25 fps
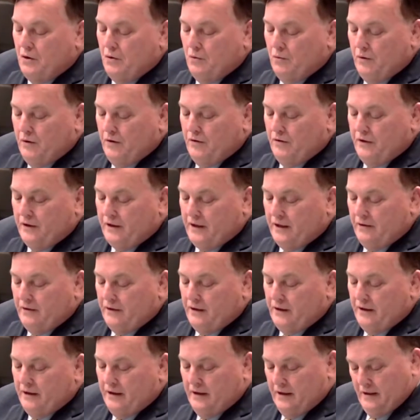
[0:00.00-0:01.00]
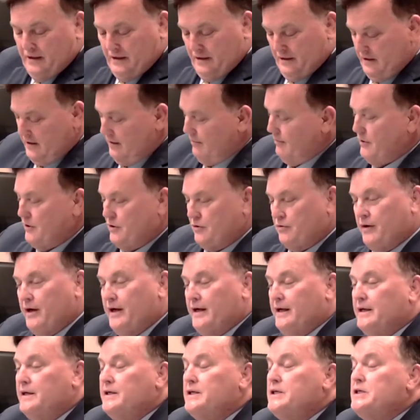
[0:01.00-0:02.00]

with the county. Number three,